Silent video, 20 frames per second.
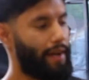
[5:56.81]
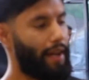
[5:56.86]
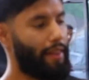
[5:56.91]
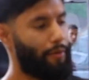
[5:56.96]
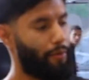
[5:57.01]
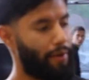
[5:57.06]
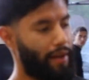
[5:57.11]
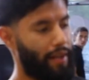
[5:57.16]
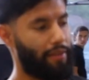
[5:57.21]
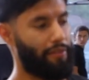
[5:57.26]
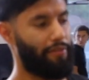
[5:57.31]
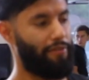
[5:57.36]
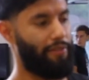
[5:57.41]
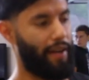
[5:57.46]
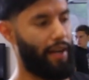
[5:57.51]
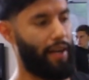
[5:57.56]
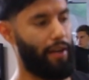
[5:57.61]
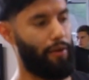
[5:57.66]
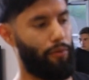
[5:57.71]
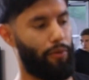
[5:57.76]
Now that we got the
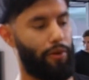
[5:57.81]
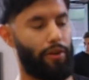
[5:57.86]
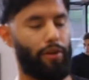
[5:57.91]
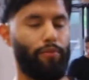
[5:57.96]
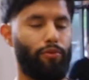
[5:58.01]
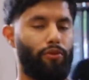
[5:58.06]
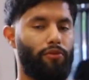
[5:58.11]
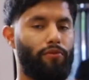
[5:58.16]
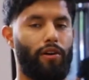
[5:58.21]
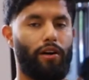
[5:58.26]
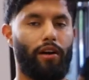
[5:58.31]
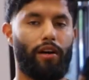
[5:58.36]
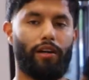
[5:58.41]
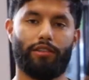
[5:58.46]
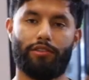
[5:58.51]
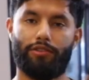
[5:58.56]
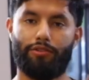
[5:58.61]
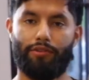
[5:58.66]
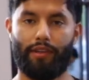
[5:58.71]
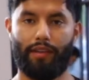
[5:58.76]
fade, we're gonna move
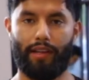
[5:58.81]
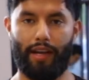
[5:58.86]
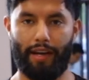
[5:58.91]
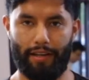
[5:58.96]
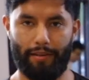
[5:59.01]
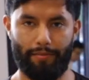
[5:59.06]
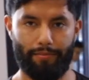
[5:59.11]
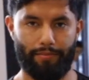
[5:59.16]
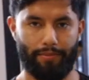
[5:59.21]
on to the lineup.